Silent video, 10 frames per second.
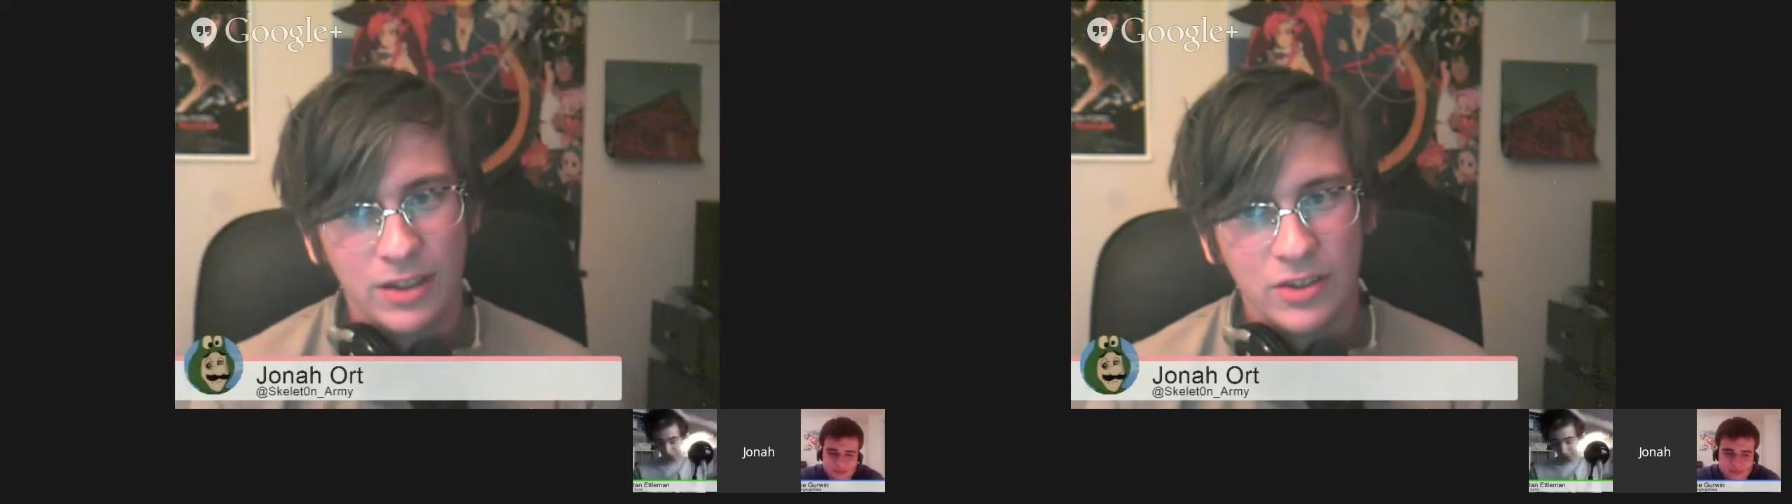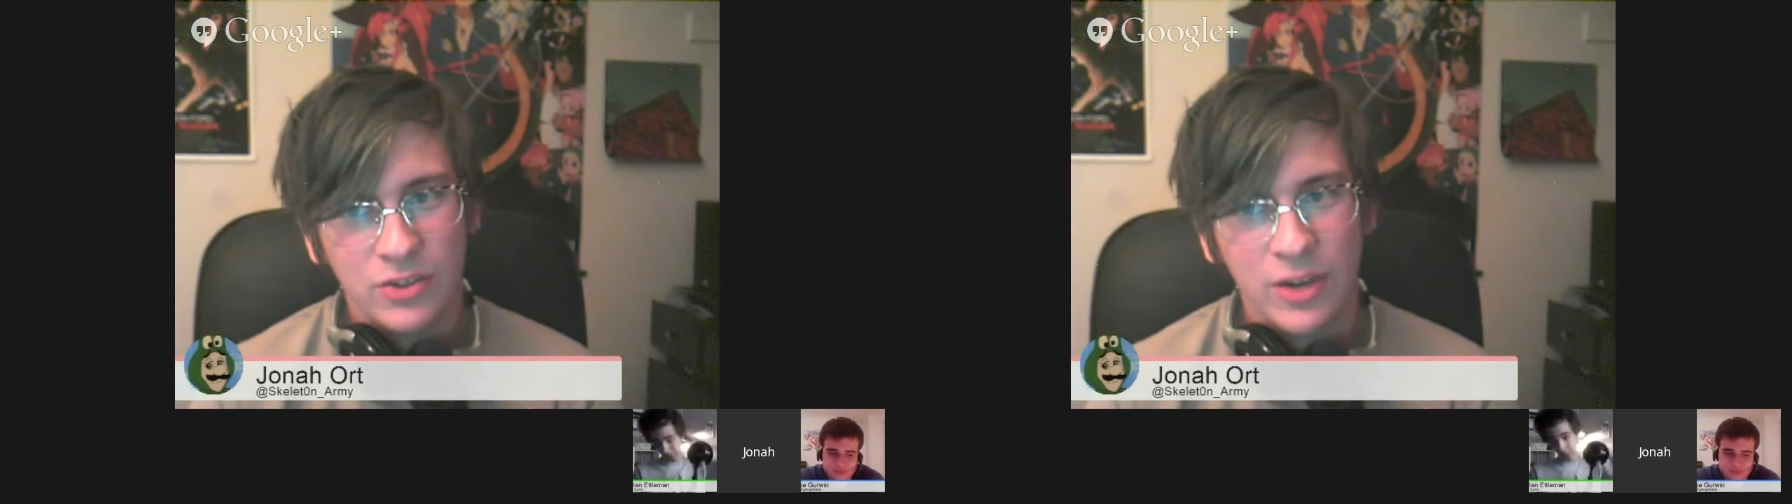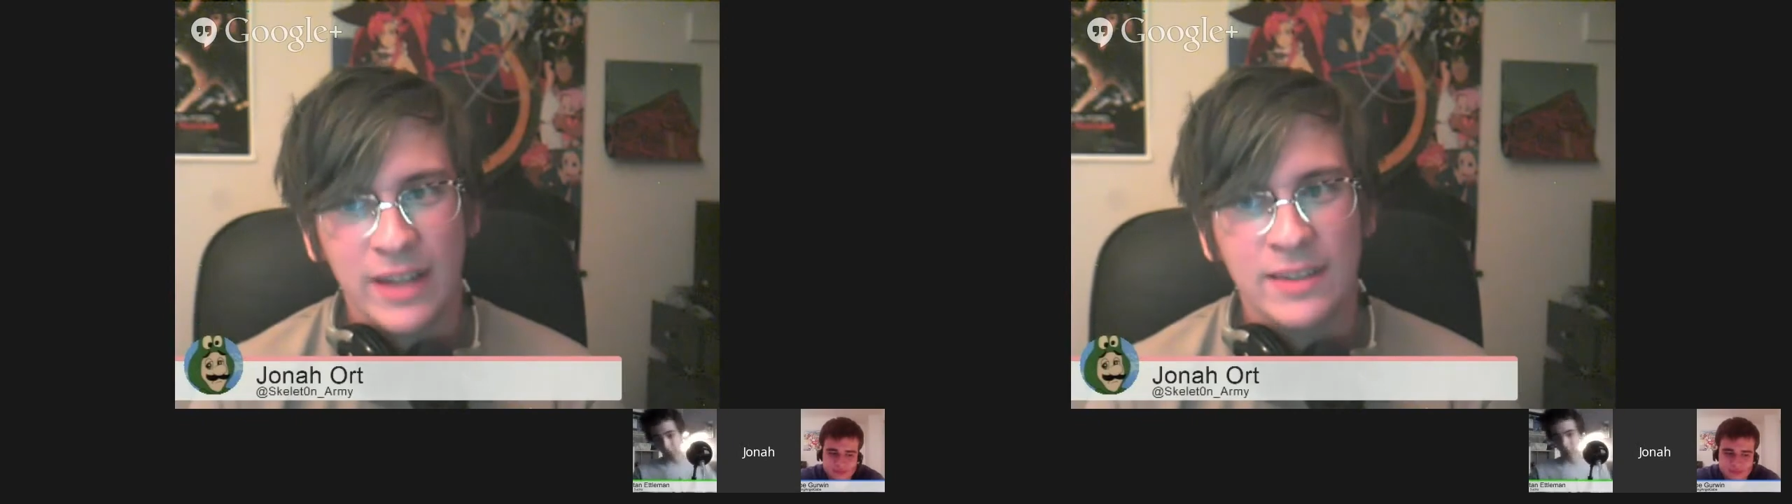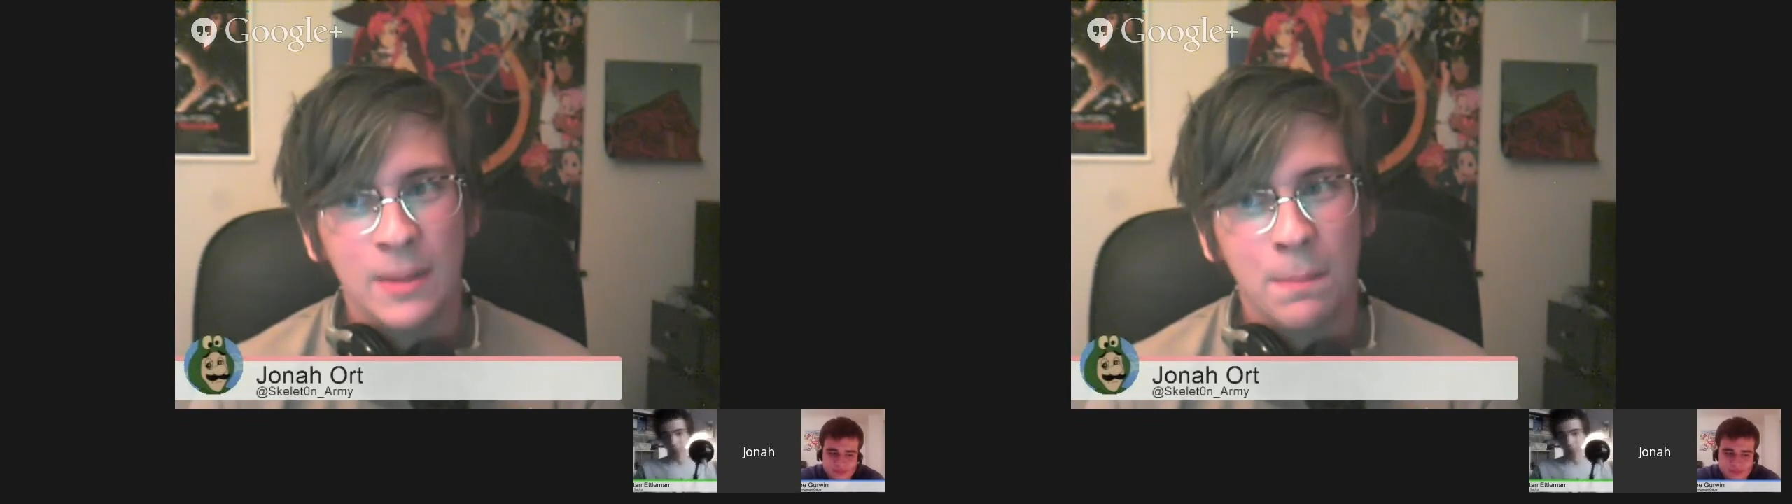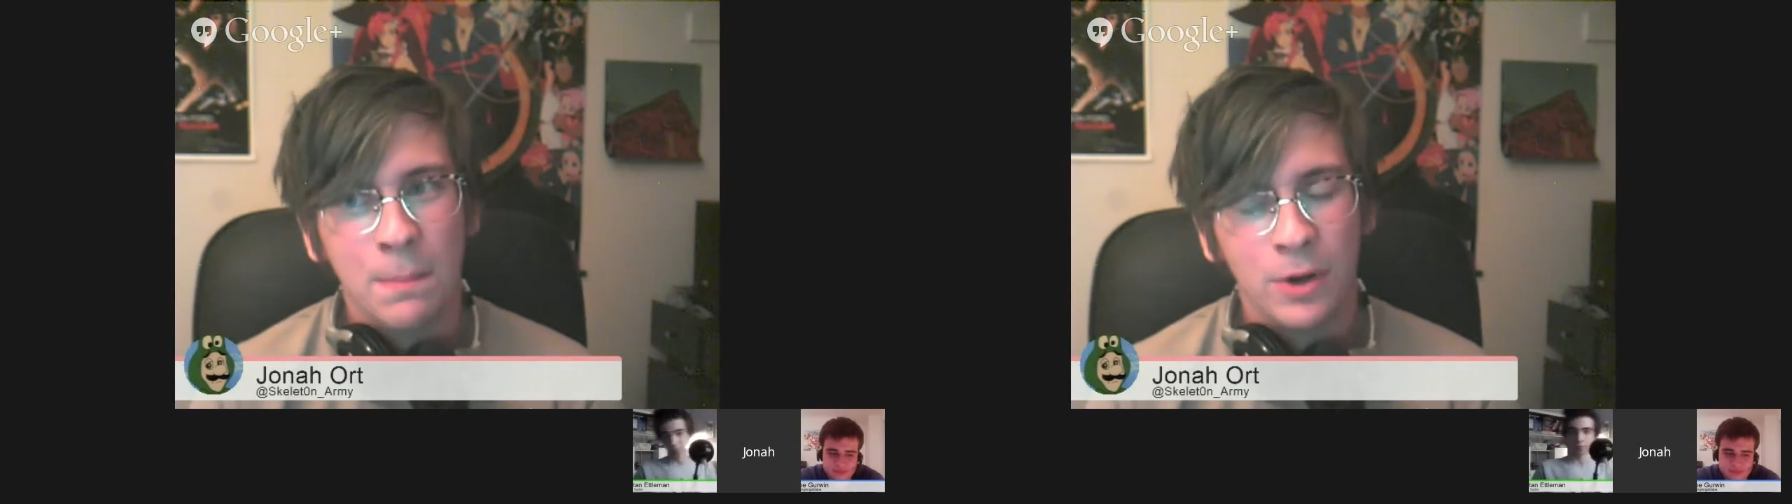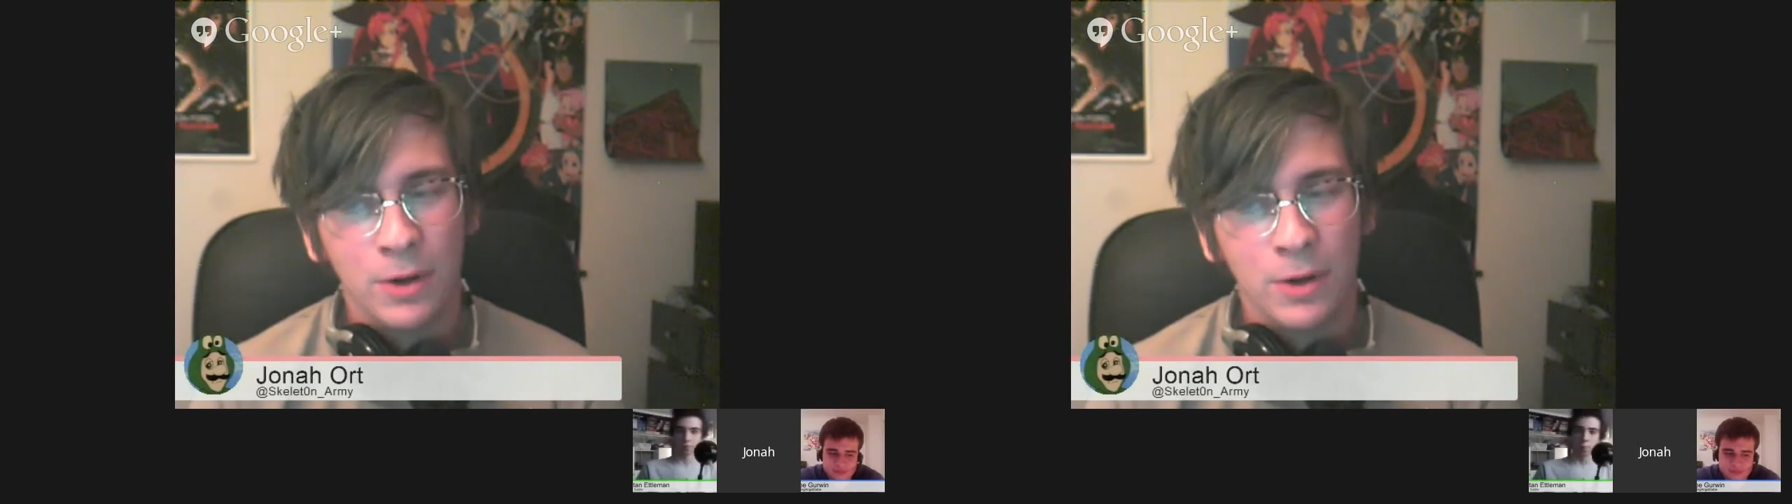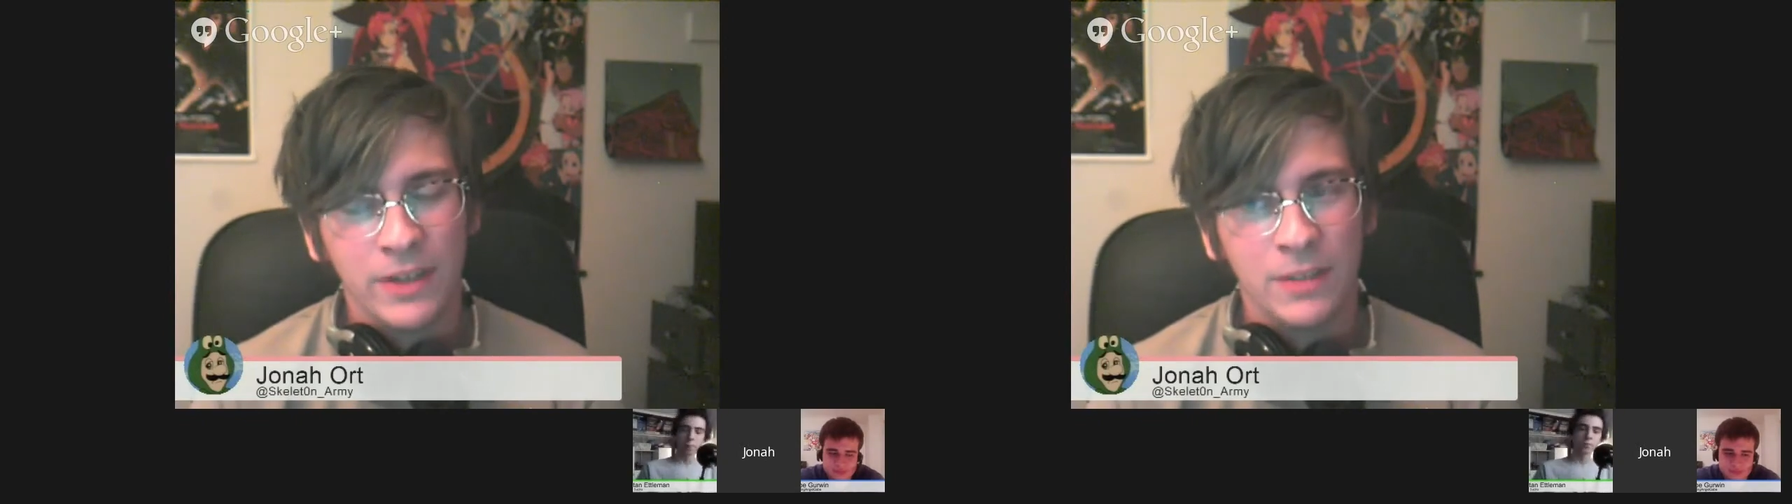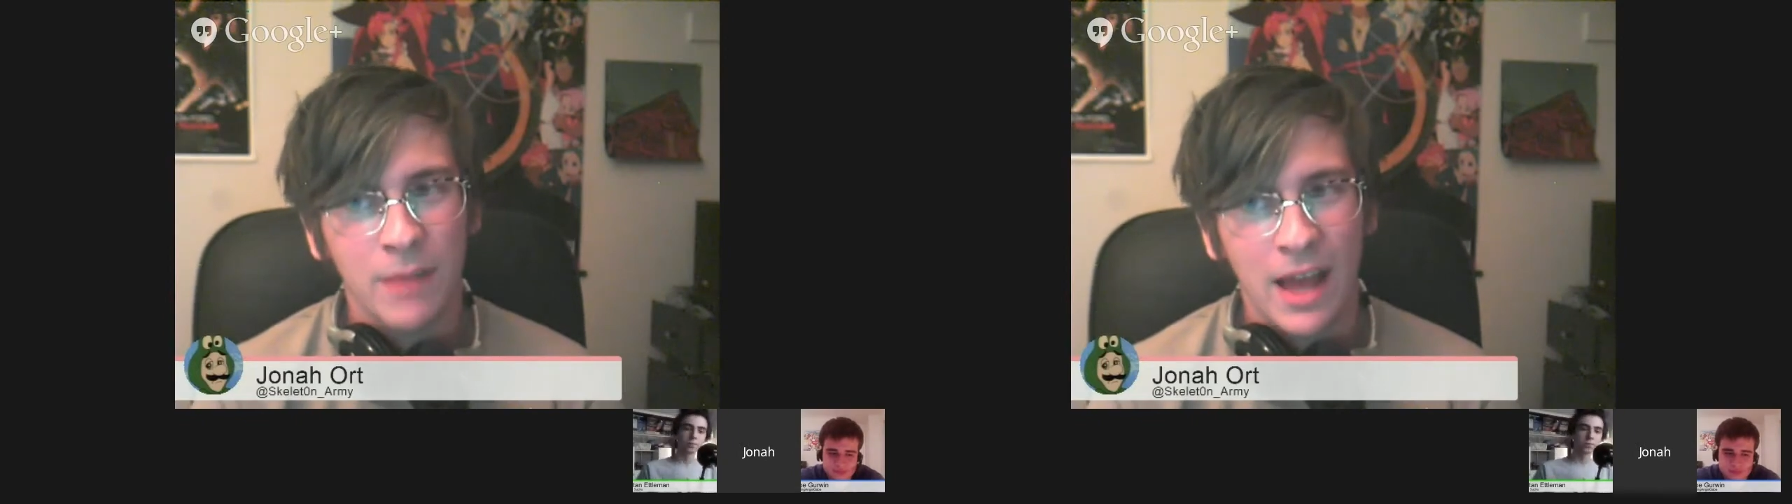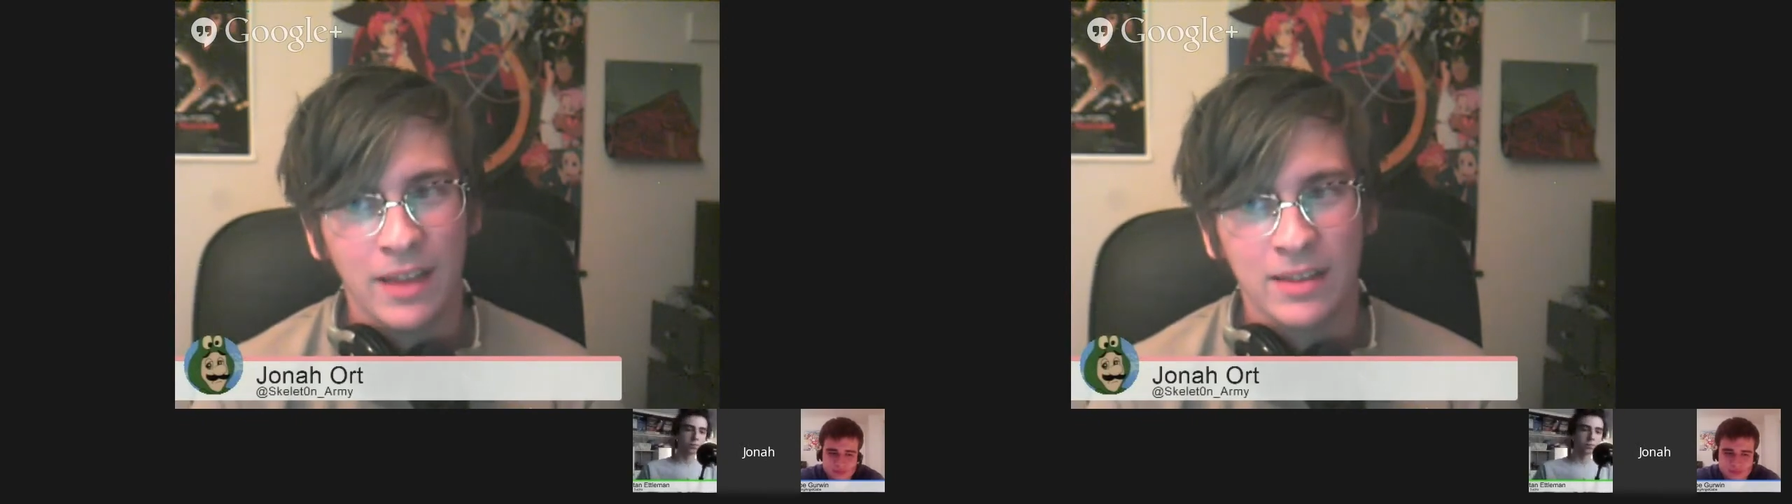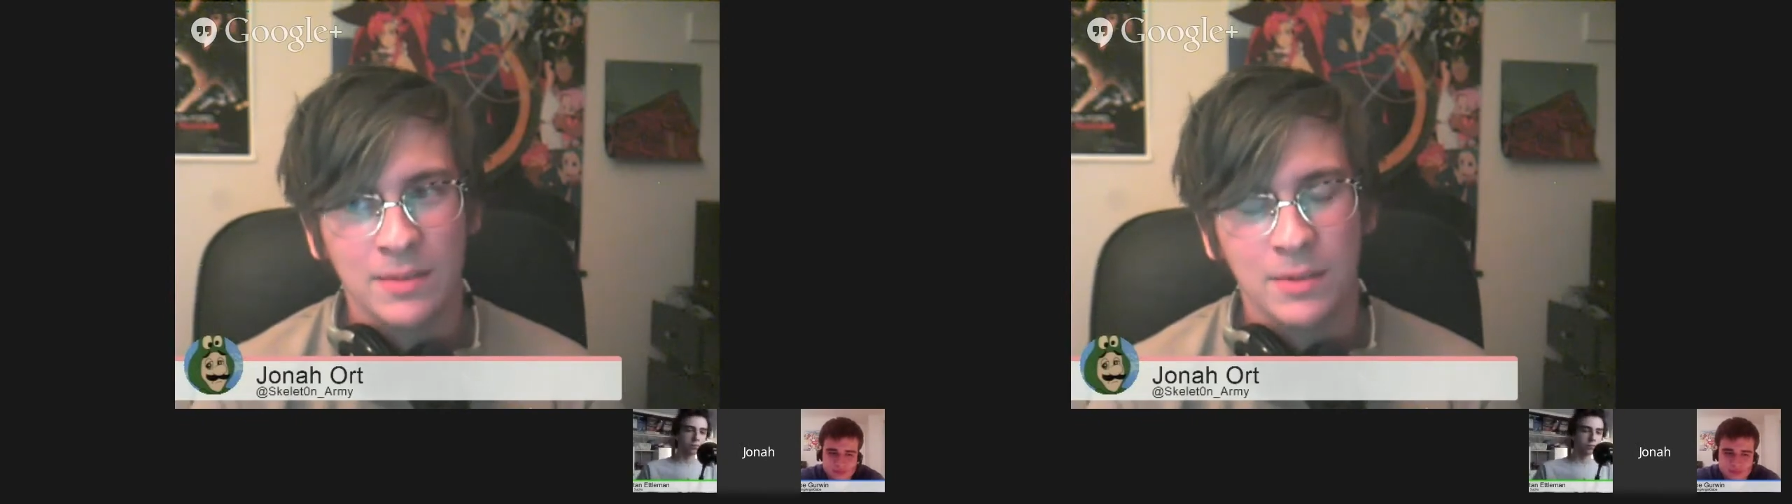strikes the perfect
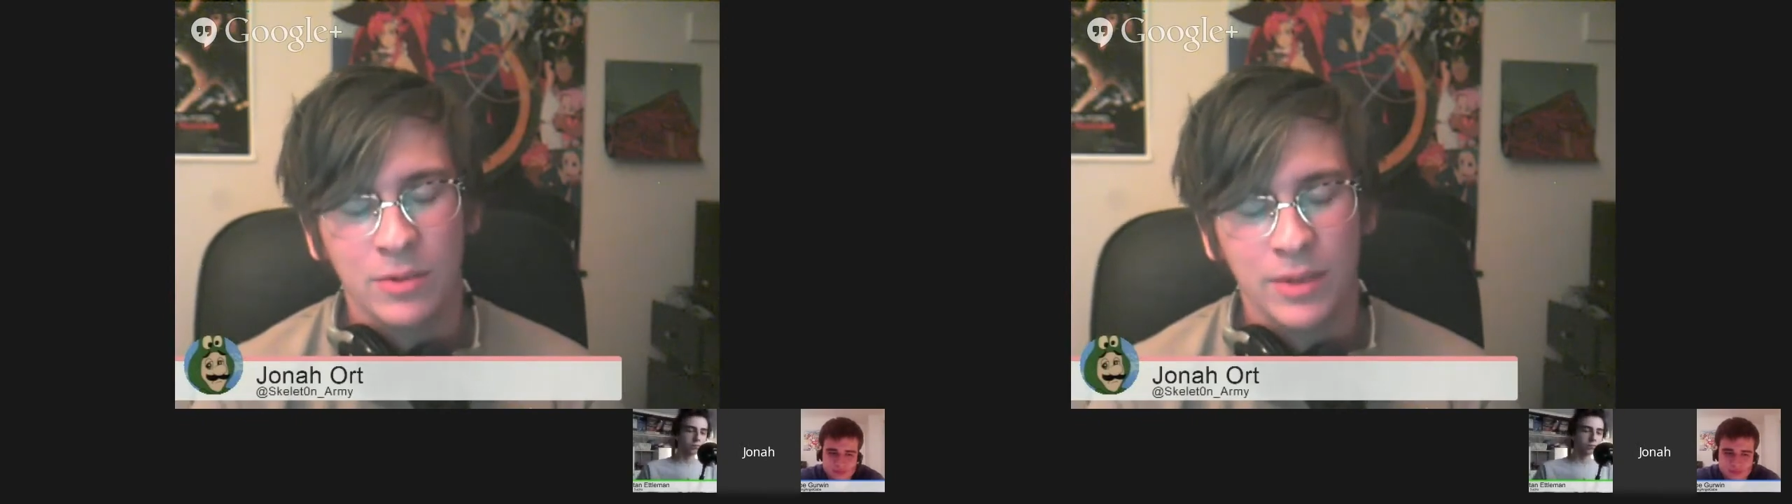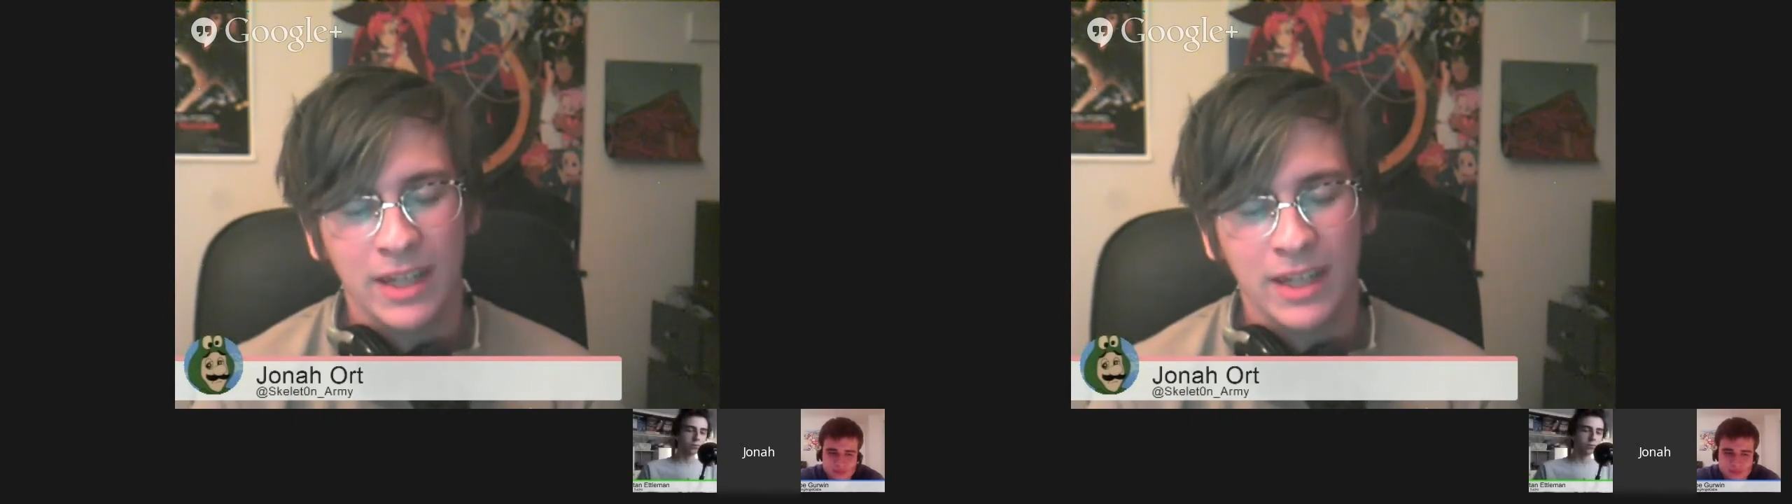balance between